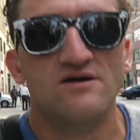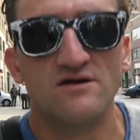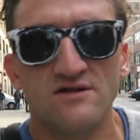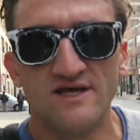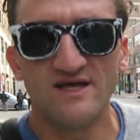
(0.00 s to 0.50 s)

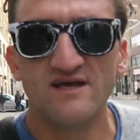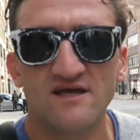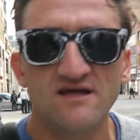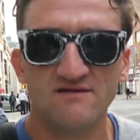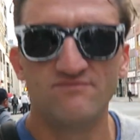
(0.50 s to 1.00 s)
Early
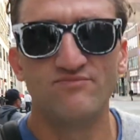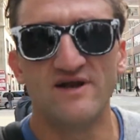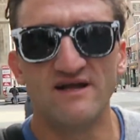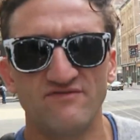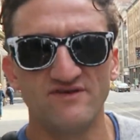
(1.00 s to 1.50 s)

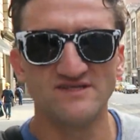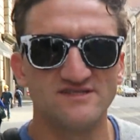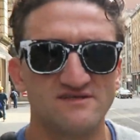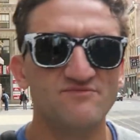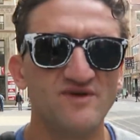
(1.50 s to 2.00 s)
breakfast
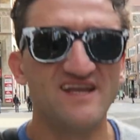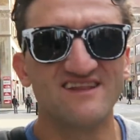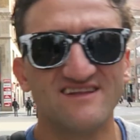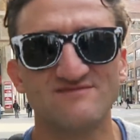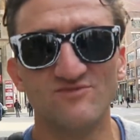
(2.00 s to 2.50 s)

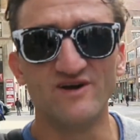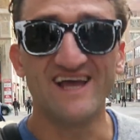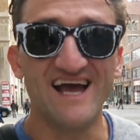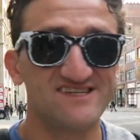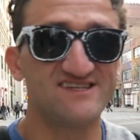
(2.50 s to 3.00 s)
meeting this
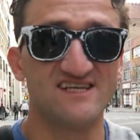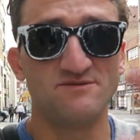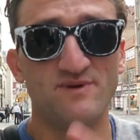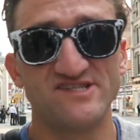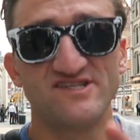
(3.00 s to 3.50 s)
morning. Actually,
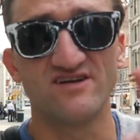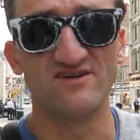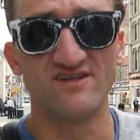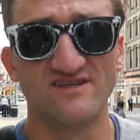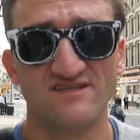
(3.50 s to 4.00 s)
especially
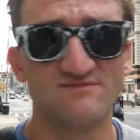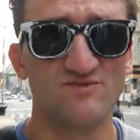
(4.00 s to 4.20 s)
early this